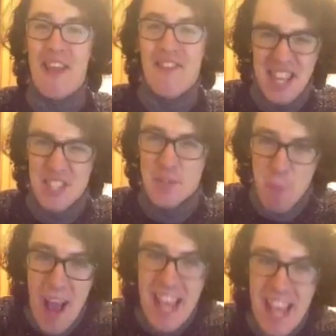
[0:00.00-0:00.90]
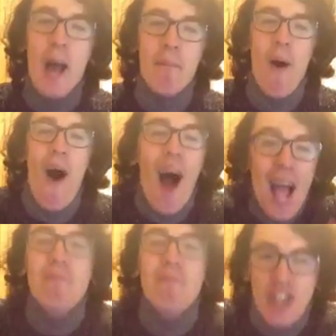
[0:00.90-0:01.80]
in this way, but
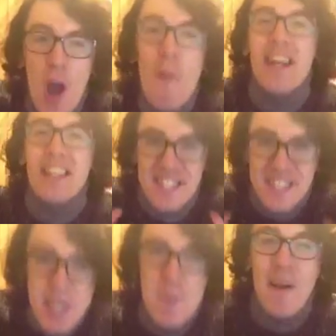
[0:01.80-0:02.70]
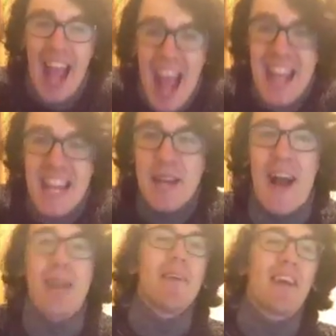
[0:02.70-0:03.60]
I'm going to do it
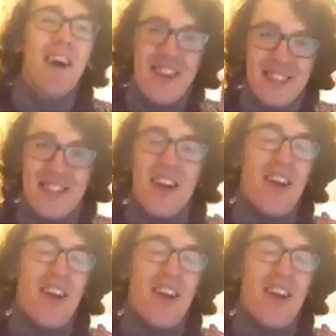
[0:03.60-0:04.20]
anyway because